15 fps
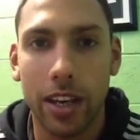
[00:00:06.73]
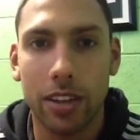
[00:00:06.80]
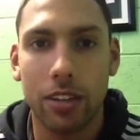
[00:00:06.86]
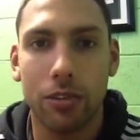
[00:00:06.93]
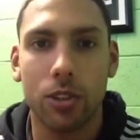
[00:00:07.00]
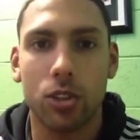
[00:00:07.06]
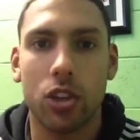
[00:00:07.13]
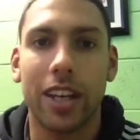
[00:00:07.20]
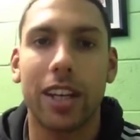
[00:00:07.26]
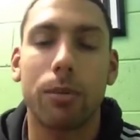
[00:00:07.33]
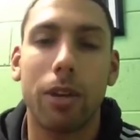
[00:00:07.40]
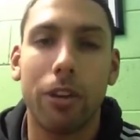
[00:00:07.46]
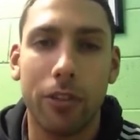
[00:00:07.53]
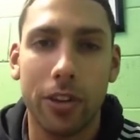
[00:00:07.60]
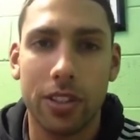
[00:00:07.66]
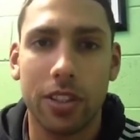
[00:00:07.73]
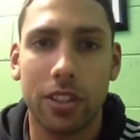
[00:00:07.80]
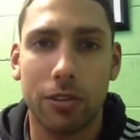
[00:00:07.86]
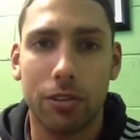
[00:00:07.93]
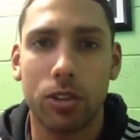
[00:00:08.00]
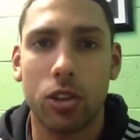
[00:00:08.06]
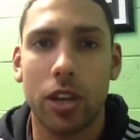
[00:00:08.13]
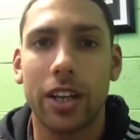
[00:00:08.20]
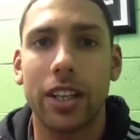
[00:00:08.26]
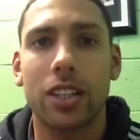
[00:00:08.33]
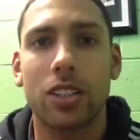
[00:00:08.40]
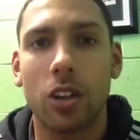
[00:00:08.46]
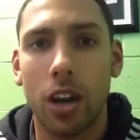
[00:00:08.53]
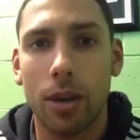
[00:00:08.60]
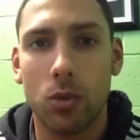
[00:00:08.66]
different training methods and different training
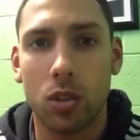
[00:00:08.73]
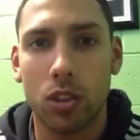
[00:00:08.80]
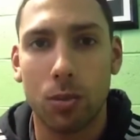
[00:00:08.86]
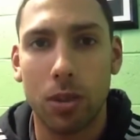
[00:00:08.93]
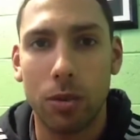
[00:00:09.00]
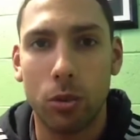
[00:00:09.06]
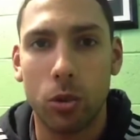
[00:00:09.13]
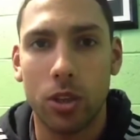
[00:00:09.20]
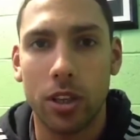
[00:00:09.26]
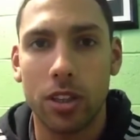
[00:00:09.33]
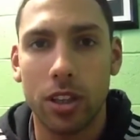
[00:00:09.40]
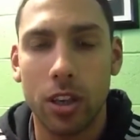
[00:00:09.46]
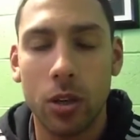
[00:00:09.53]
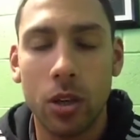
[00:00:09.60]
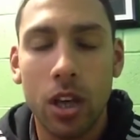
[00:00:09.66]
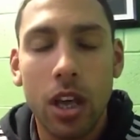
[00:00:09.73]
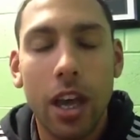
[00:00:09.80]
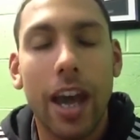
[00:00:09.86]
types which people can do,